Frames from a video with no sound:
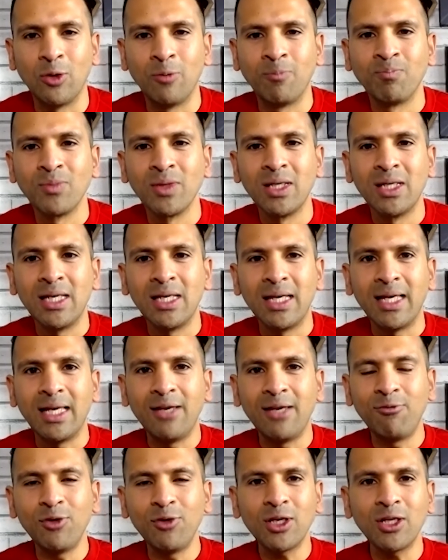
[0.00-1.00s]
So
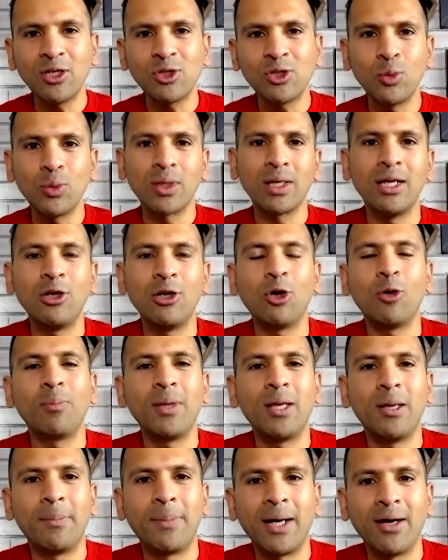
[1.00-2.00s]
if you can talk a little
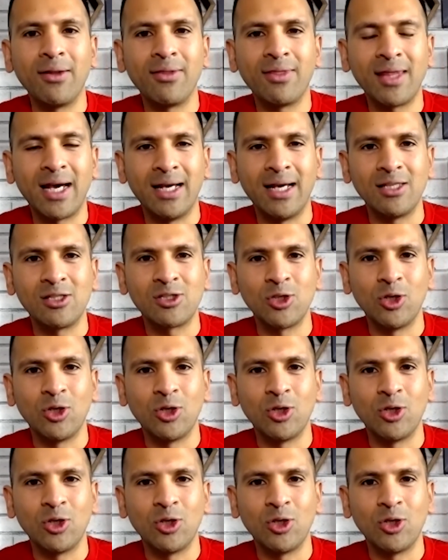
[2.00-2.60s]
bit about that.